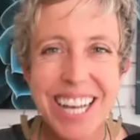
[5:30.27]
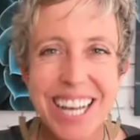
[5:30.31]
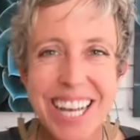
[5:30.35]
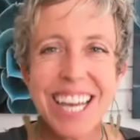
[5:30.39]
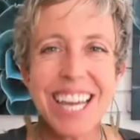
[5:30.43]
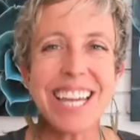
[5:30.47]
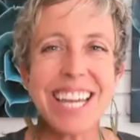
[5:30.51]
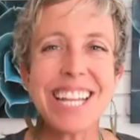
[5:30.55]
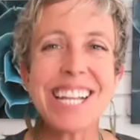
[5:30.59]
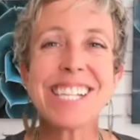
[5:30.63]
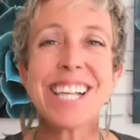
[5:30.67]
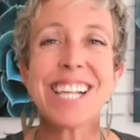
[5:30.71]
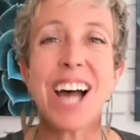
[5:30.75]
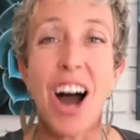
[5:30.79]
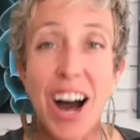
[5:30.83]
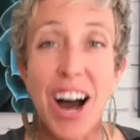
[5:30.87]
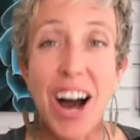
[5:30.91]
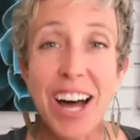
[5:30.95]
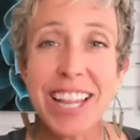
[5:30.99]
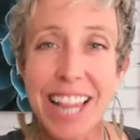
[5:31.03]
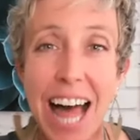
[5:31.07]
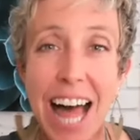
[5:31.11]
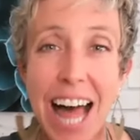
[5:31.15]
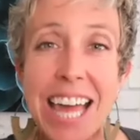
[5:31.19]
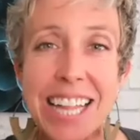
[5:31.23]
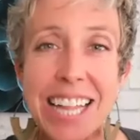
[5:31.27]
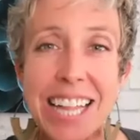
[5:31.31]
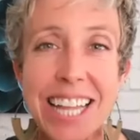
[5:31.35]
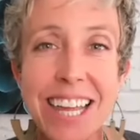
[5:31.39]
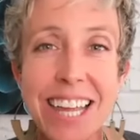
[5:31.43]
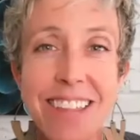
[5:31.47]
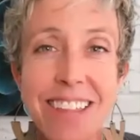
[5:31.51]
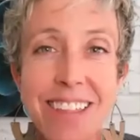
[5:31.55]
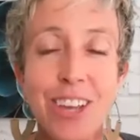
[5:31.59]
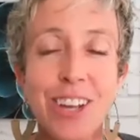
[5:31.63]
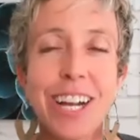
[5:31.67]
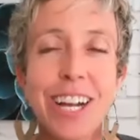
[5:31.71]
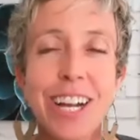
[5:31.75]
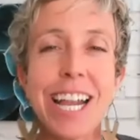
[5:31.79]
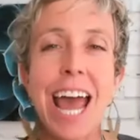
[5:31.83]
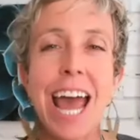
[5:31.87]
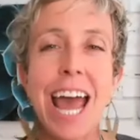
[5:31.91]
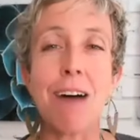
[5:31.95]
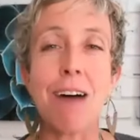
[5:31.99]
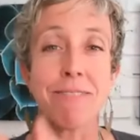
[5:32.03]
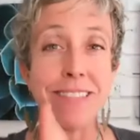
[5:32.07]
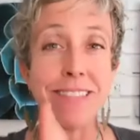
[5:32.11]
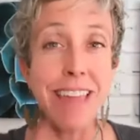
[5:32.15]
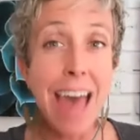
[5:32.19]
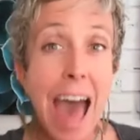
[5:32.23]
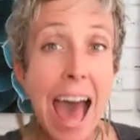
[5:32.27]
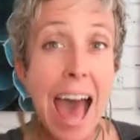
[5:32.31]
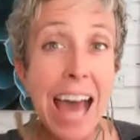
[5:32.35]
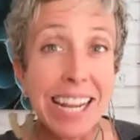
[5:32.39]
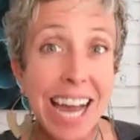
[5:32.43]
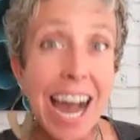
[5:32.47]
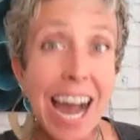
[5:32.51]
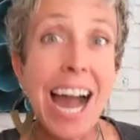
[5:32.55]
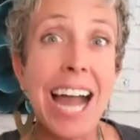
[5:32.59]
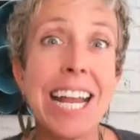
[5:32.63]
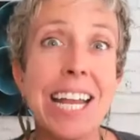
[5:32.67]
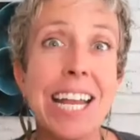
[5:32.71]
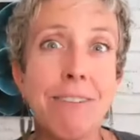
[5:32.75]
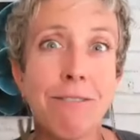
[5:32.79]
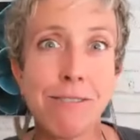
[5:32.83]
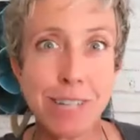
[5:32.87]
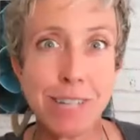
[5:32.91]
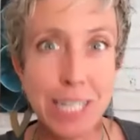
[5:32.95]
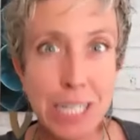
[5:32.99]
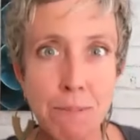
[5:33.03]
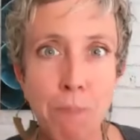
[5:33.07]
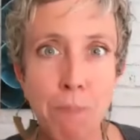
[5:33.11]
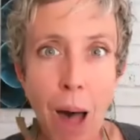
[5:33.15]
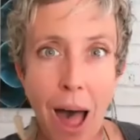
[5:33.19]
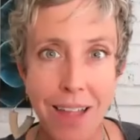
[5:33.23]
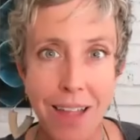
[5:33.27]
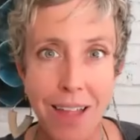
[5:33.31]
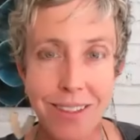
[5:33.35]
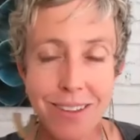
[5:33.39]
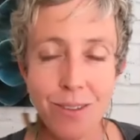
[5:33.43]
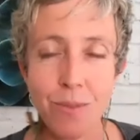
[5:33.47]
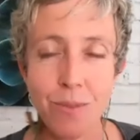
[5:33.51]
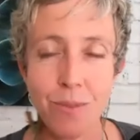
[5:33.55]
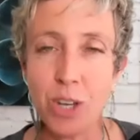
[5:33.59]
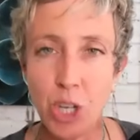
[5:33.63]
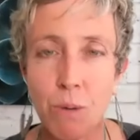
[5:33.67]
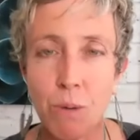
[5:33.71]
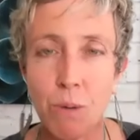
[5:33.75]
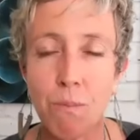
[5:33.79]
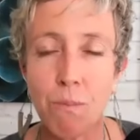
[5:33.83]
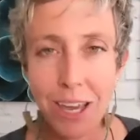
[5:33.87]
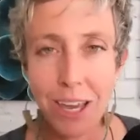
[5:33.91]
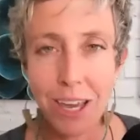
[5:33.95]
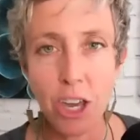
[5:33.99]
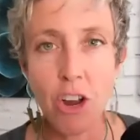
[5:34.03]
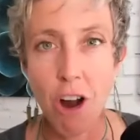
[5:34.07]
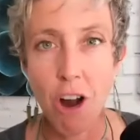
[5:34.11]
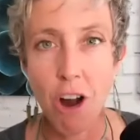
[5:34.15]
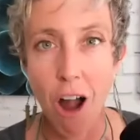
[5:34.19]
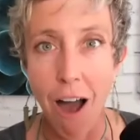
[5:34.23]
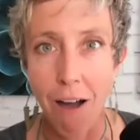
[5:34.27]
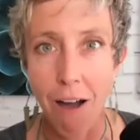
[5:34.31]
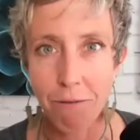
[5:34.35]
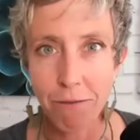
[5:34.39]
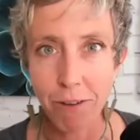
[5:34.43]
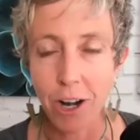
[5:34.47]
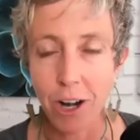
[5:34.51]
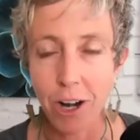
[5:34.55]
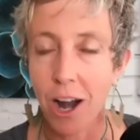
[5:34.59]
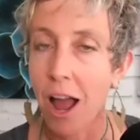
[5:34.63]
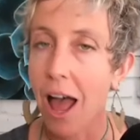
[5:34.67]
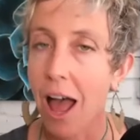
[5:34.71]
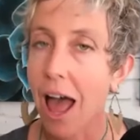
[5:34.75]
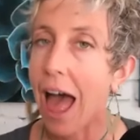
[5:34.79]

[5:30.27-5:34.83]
it is unlikely that you're going to have that kind of a response when you make your offer.